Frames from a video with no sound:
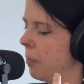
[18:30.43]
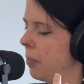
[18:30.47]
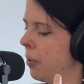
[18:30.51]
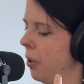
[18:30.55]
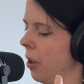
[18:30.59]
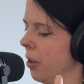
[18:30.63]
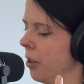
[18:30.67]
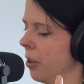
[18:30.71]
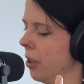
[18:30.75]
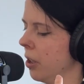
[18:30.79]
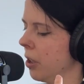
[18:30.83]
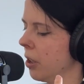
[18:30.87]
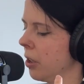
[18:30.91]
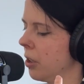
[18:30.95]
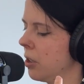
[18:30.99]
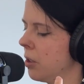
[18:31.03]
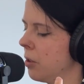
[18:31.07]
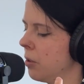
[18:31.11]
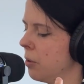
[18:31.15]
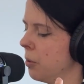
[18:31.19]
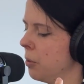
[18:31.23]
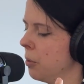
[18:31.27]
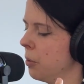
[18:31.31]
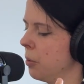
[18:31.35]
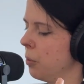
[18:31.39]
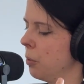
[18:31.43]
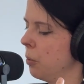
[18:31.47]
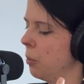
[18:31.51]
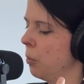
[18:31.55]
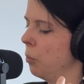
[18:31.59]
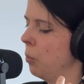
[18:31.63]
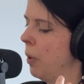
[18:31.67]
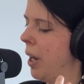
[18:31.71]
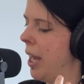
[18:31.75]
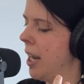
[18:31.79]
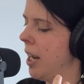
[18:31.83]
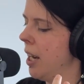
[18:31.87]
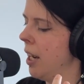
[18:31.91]
product,
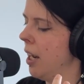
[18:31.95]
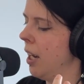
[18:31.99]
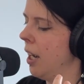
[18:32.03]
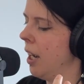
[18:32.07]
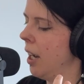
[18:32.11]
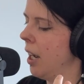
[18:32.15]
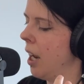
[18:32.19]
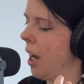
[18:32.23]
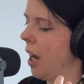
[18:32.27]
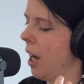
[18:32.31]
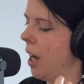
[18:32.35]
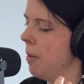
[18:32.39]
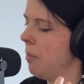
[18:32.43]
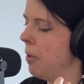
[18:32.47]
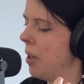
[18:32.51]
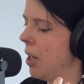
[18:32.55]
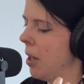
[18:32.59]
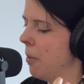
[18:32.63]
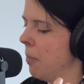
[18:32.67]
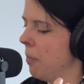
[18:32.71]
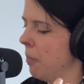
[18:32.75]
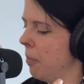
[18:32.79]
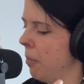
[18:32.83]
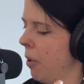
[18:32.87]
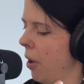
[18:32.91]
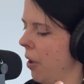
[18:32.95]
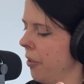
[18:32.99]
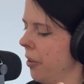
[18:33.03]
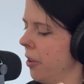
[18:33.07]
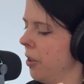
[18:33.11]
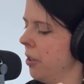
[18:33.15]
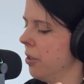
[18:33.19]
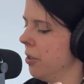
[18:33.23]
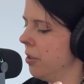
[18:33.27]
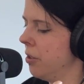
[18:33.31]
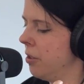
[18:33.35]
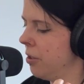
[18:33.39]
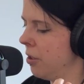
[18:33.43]
when IBM bought the
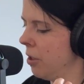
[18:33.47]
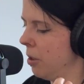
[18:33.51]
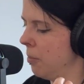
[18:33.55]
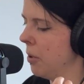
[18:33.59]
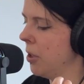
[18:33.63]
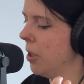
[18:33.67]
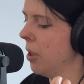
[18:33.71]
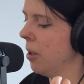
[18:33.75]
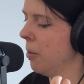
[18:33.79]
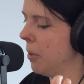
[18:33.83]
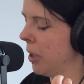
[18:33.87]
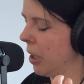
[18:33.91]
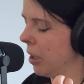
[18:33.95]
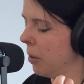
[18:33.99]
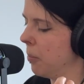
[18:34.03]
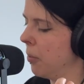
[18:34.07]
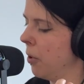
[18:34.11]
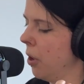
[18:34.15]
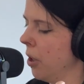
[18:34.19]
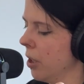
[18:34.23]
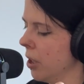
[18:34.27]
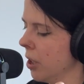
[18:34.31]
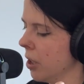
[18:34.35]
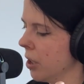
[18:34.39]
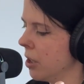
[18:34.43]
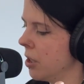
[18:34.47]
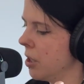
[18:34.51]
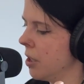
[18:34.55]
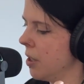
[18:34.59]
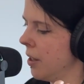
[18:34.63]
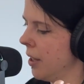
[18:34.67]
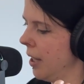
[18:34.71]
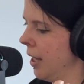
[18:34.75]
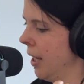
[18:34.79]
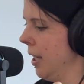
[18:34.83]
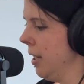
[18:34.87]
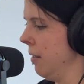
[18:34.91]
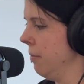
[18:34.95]
Turbonomic product,
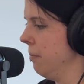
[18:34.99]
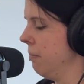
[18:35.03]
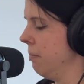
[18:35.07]
they